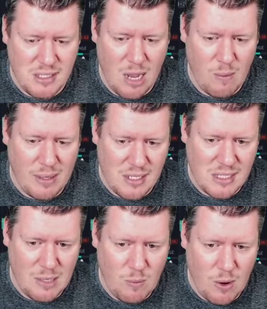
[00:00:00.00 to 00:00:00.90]
Now we can
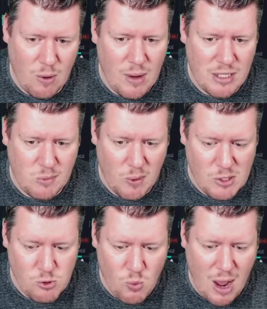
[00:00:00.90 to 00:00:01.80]
see where it was, where it
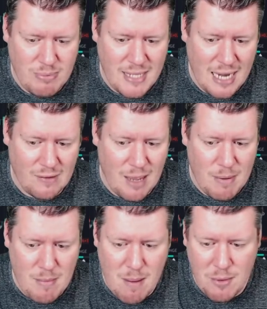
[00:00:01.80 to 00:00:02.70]
dropped down a lot.
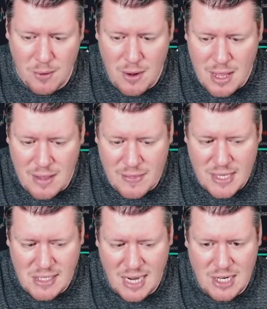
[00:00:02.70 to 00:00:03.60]
But remember,
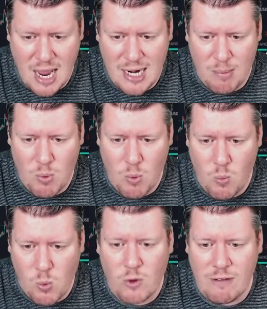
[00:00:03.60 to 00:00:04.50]
this had gone up
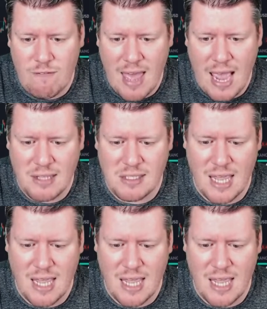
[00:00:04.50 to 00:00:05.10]
really fast.